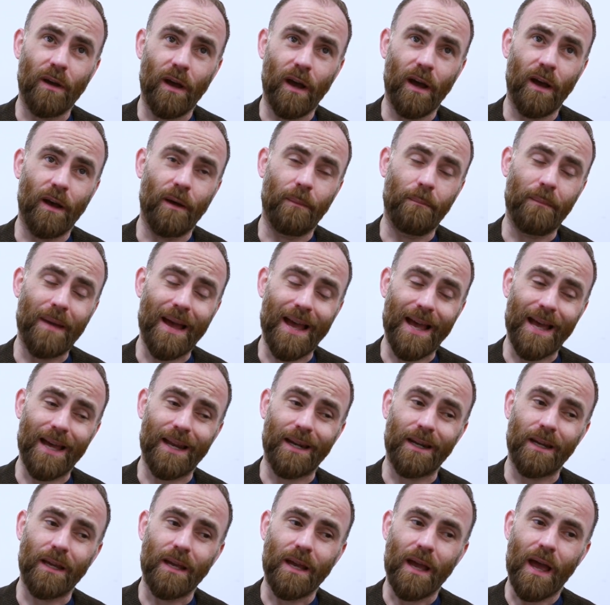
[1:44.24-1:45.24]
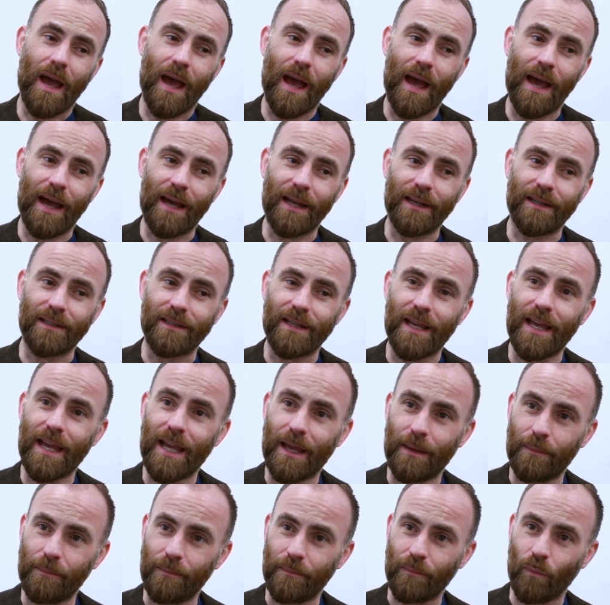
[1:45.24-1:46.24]
man. And
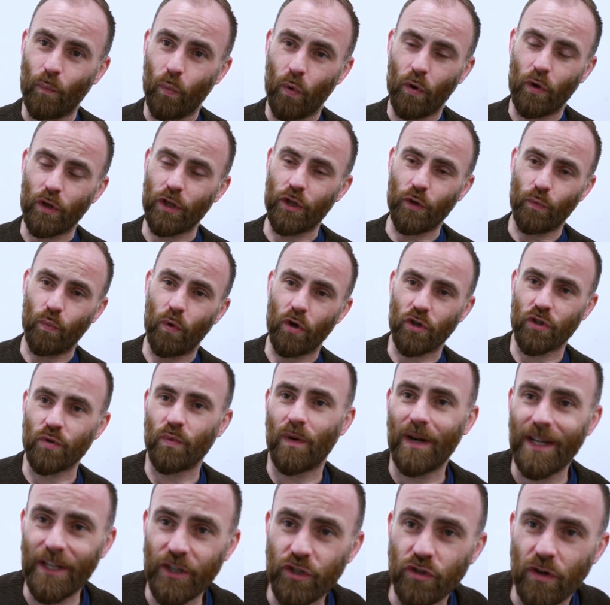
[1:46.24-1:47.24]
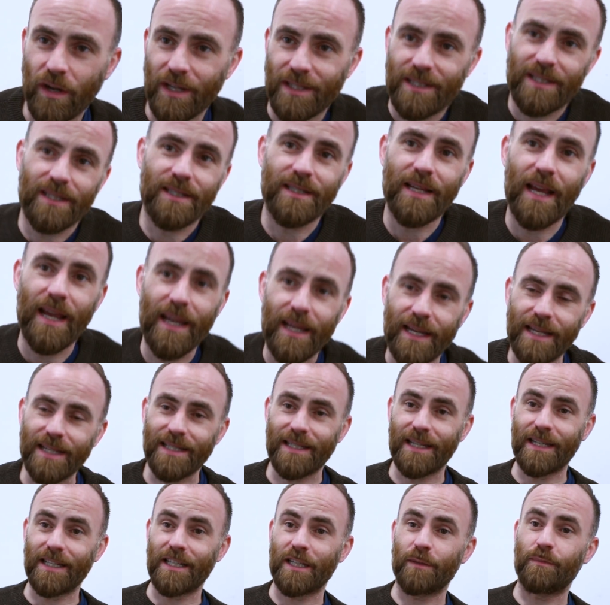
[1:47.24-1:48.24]
you watch while he tries to take
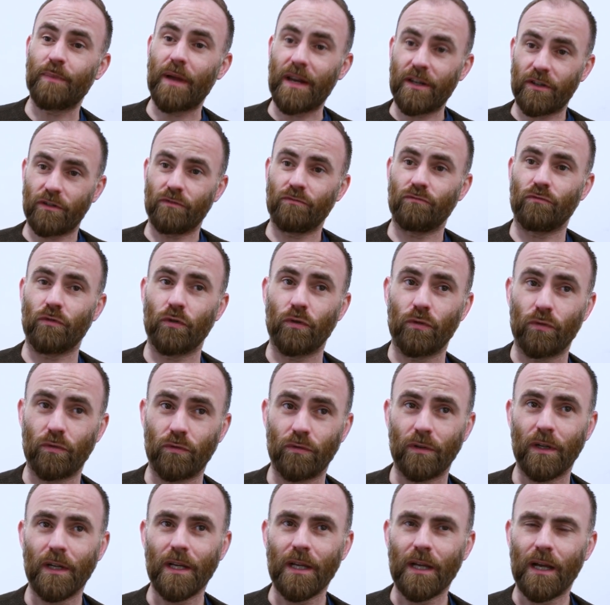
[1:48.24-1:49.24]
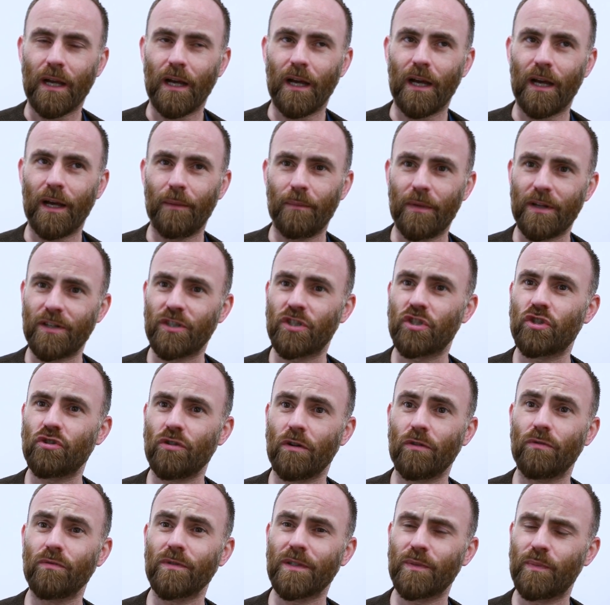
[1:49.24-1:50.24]
his independent rule and
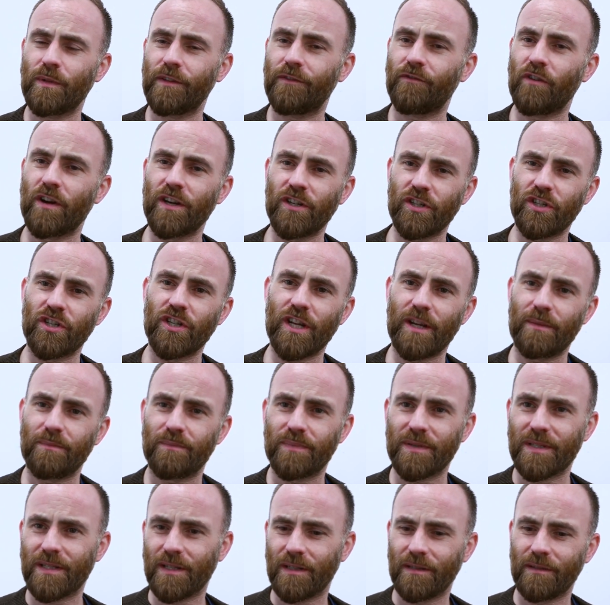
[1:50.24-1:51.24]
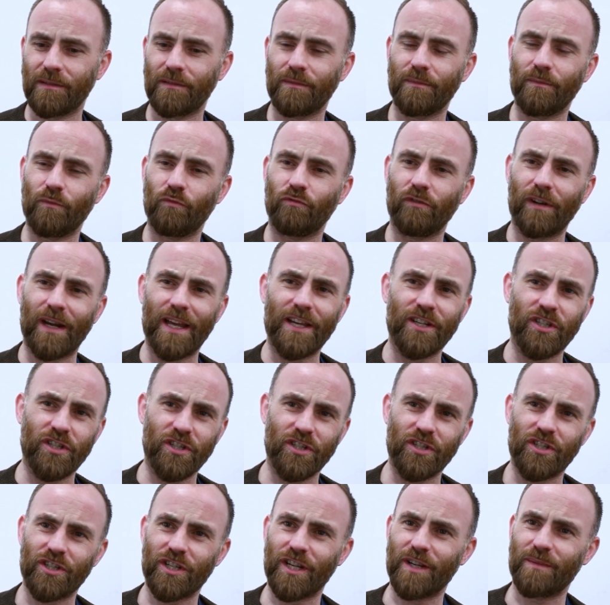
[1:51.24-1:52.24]
struggles with friendships and
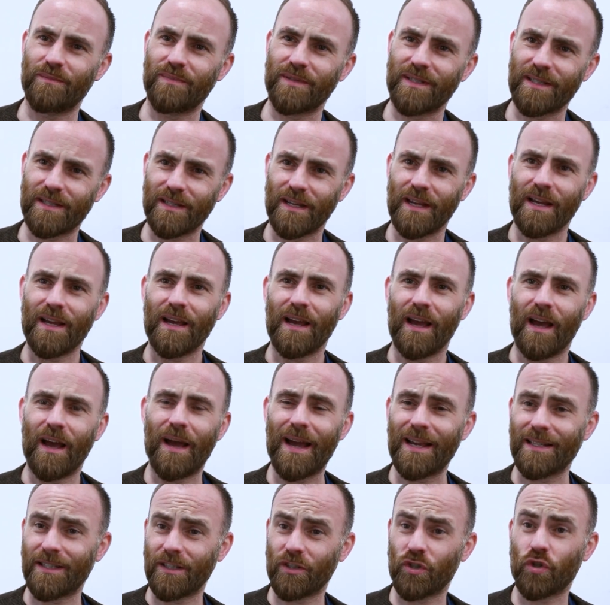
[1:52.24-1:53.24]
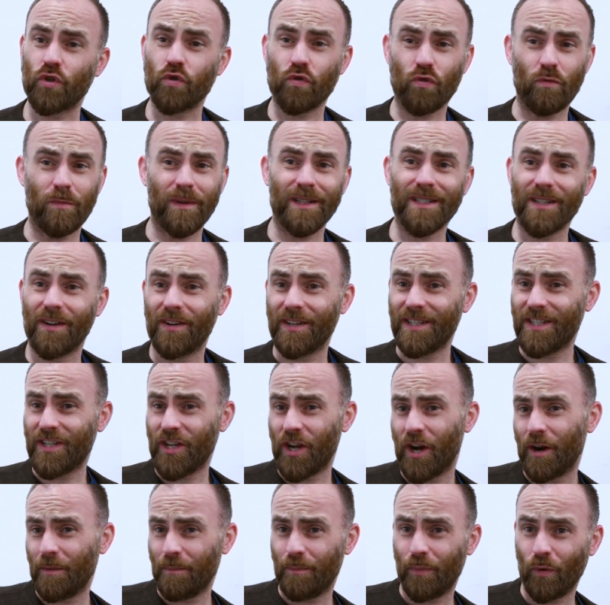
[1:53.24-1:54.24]
relationships as a traumatized
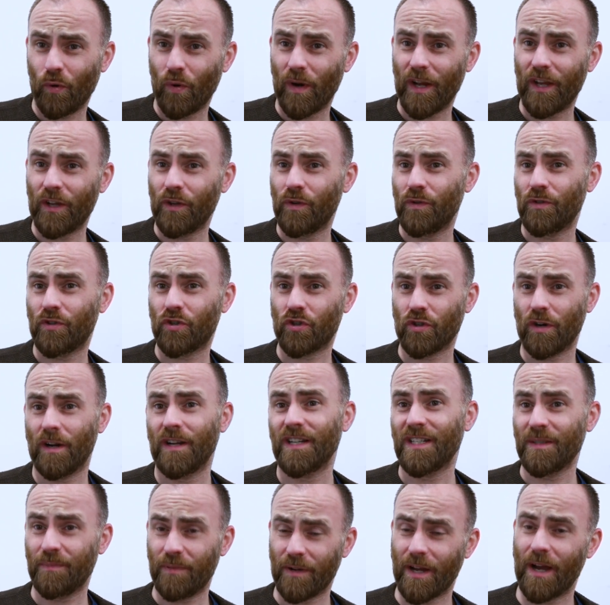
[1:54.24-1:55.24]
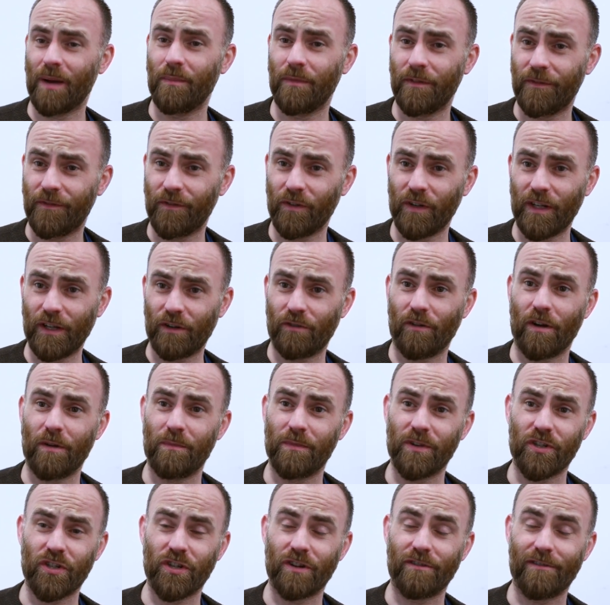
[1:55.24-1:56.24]
young boy who's trying to become a fully
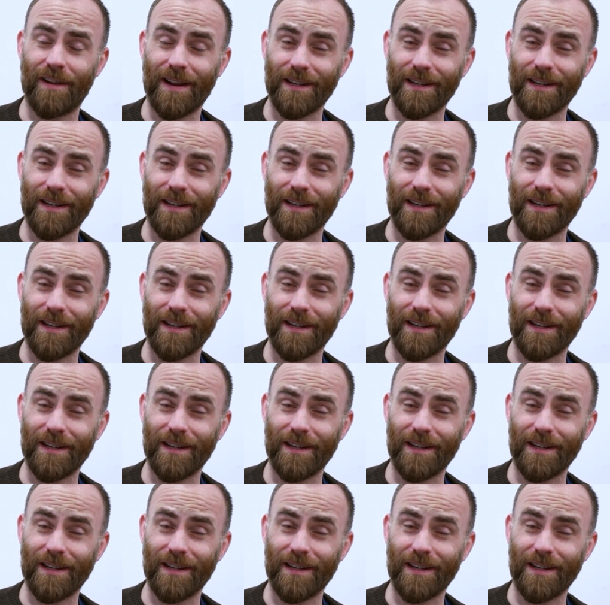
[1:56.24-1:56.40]
grown, mature